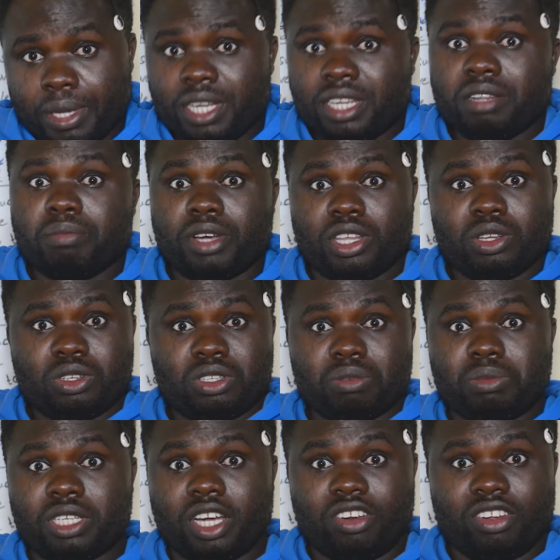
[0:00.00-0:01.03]
I'm building my
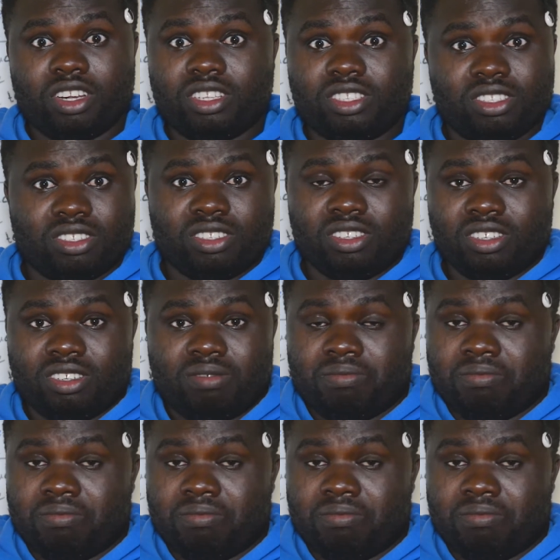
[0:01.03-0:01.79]
YouTube channels.